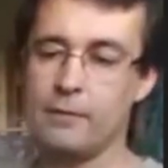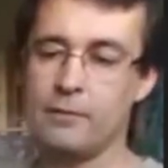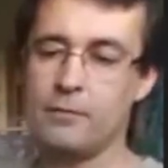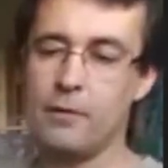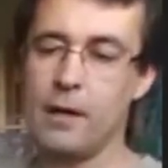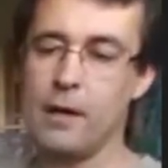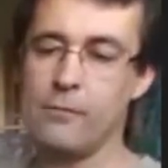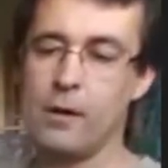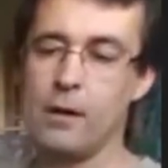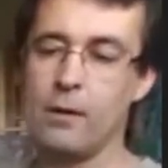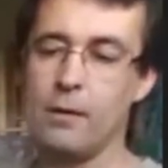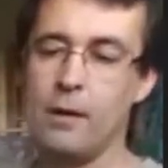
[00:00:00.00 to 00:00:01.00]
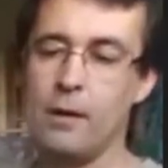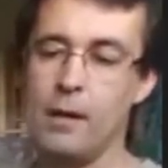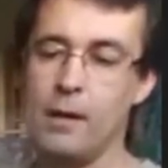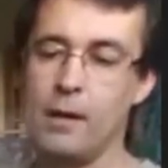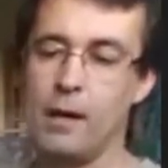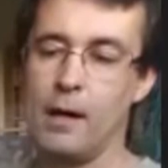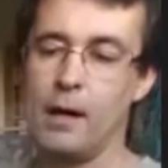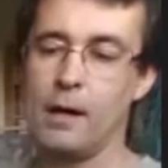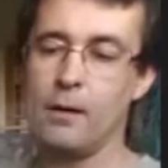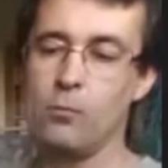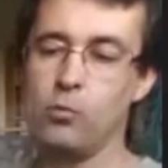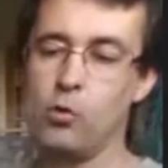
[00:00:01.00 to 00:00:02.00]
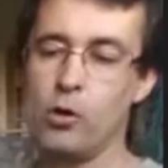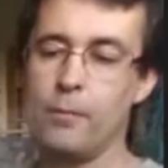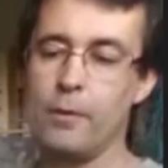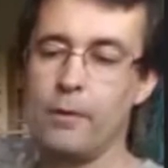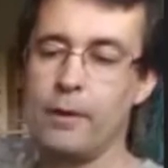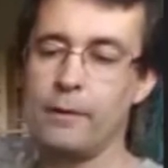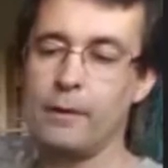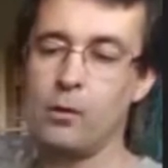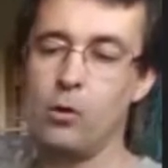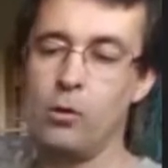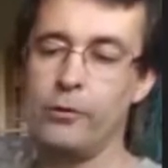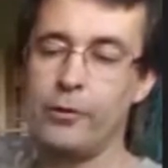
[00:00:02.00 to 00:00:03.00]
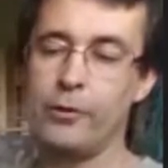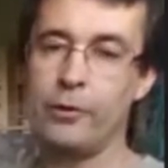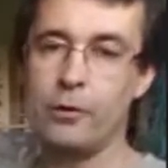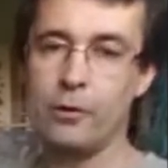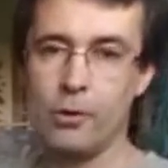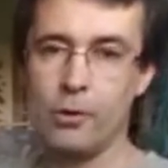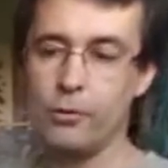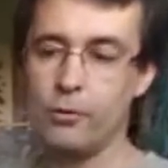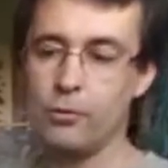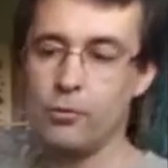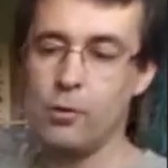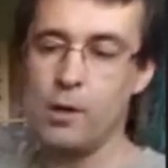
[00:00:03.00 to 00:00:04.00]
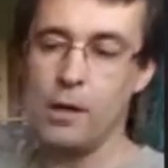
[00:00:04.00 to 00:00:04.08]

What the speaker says: So I have a warmer and a colder blue,